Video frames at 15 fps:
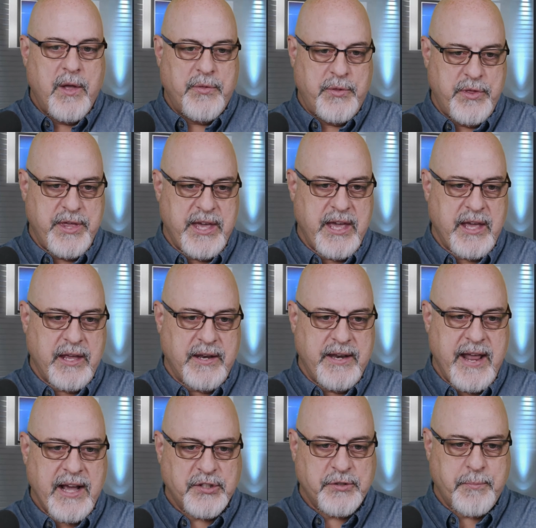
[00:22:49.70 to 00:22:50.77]
the
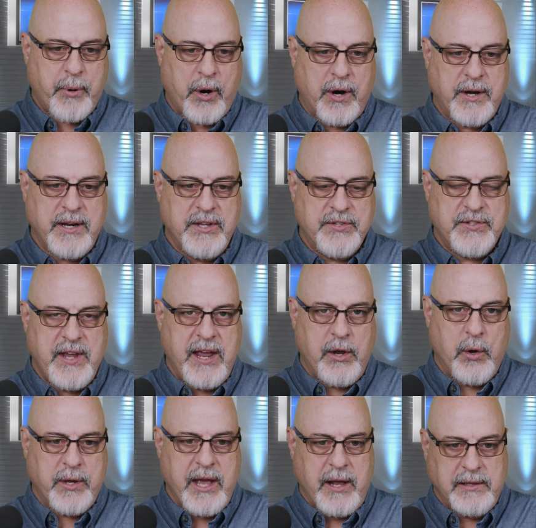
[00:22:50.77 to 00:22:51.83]
next part is
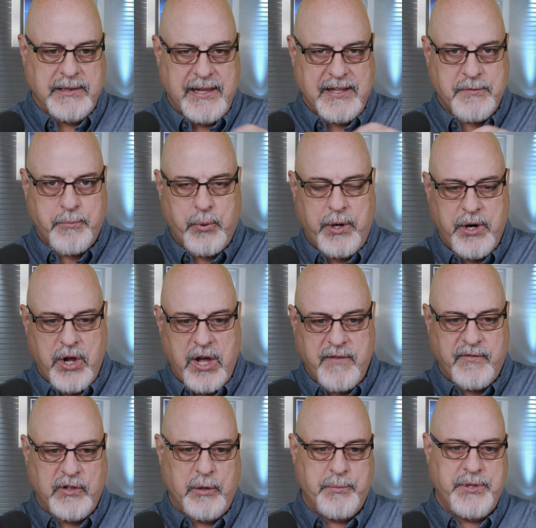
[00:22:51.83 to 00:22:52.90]
saying, okay, let's put an
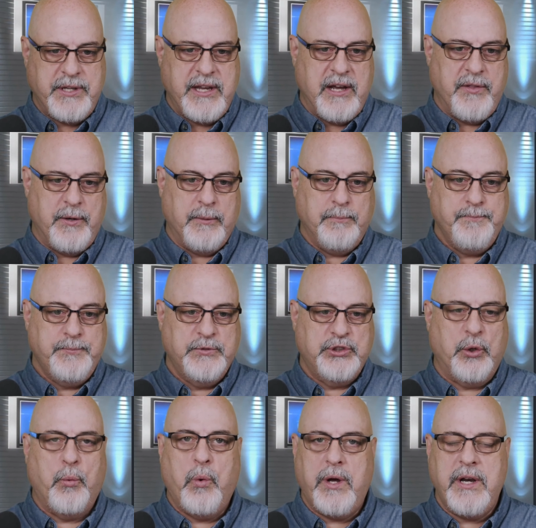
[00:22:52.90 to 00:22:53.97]
envelope together.
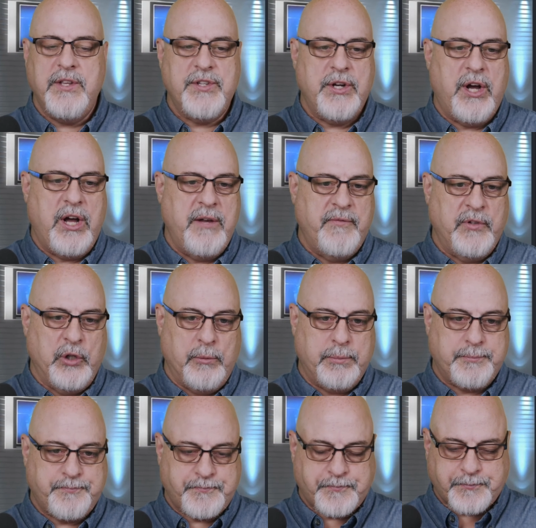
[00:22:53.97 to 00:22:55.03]
So what is an
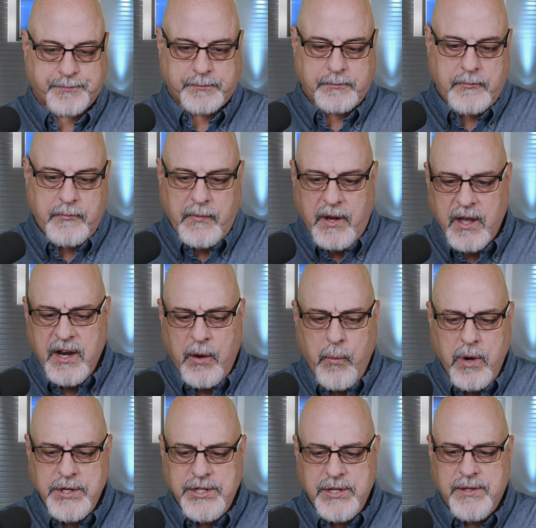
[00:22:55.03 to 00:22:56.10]
envelope? And I
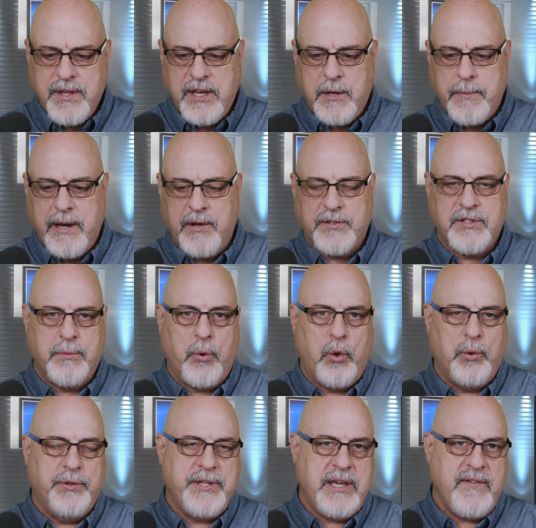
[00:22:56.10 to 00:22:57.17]
want you to think about some
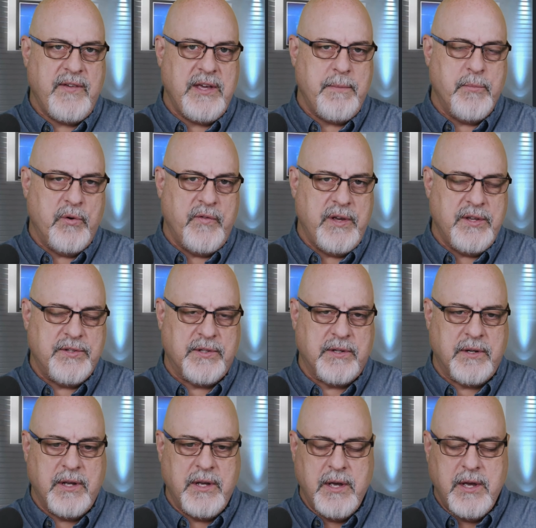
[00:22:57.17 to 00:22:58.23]
old TV movies
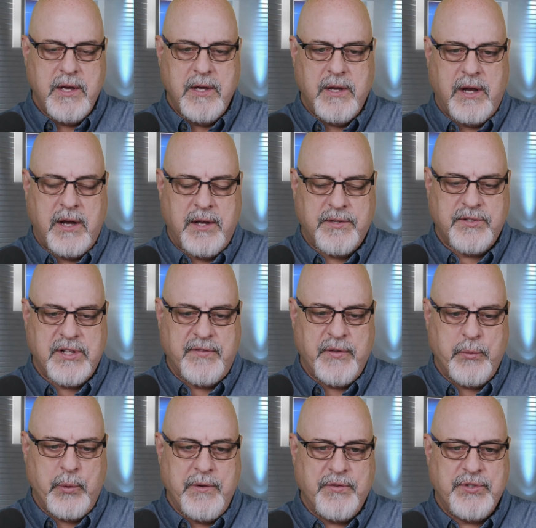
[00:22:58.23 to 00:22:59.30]
and stuff
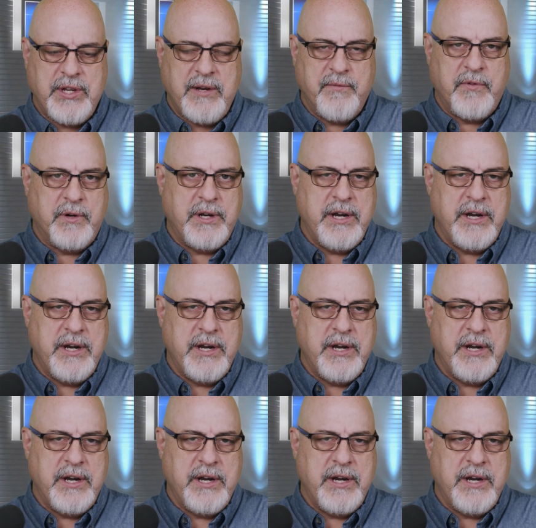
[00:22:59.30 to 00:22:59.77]
that we've seen for